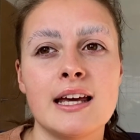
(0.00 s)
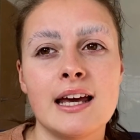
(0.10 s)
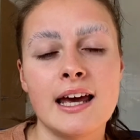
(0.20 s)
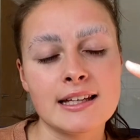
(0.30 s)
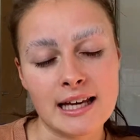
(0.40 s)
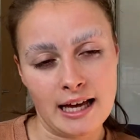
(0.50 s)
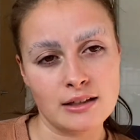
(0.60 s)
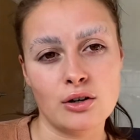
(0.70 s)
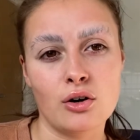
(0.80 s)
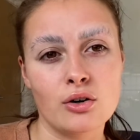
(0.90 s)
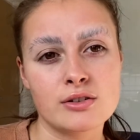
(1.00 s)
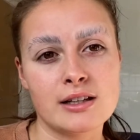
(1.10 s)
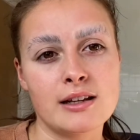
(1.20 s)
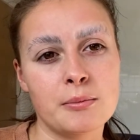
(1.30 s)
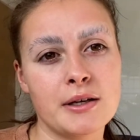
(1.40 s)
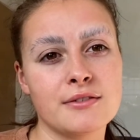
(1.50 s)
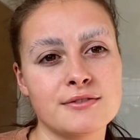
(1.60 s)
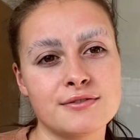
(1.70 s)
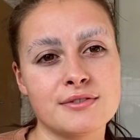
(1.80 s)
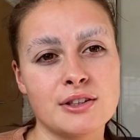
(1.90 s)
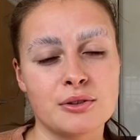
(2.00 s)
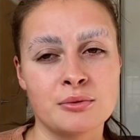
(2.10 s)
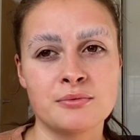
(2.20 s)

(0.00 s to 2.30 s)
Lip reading: it can cause a little bit of, you know,